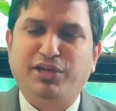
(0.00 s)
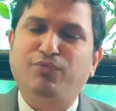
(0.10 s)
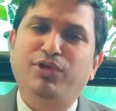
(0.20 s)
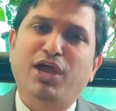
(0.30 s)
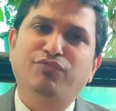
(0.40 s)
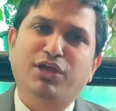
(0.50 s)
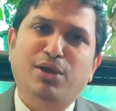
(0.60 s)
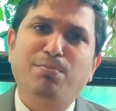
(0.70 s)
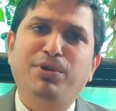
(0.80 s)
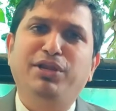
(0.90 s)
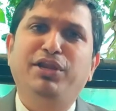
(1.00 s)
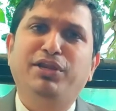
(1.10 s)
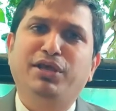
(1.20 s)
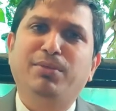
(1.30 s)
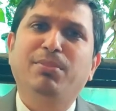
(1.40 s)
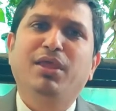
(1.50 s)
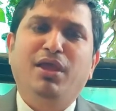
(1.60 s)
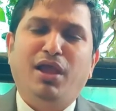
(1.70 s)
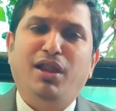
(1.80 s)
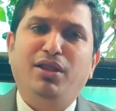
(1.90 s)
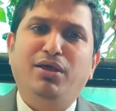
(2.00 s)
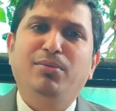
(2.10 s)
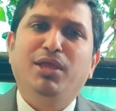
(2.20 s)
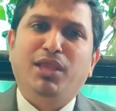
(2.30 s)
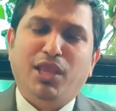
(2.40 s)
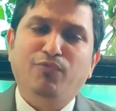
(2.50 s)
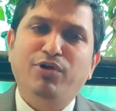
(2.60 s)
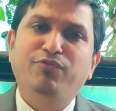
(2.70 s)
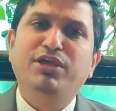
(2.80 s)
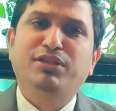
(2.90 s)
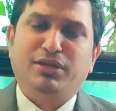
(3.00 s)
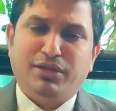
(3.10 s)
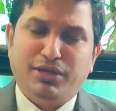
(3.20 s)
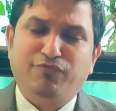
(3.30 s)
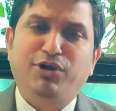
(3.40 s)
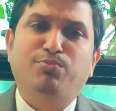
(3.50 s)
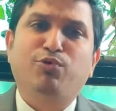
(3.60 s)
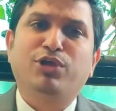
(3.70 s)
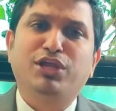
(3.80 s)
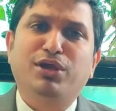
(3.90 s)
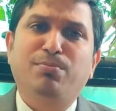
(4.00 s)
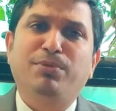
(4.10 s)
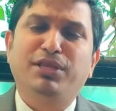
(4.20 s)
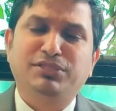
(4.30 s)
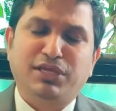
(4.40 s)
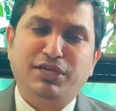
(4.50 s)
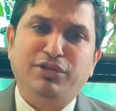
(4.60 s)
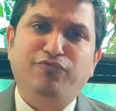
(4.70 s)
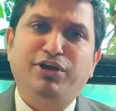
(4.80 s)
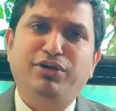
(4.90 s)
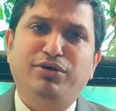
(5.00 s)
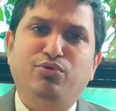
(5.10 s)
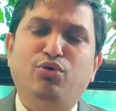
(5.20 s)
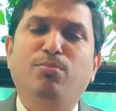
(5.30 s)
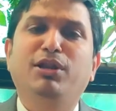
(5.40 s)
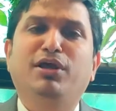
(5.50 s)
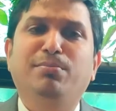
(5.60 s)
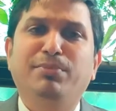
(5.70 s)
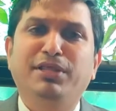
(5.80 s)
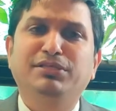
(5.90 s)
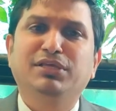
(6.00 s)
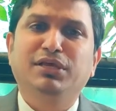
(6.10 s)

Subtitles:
We have the company data, and every week different broking companies and different global companies,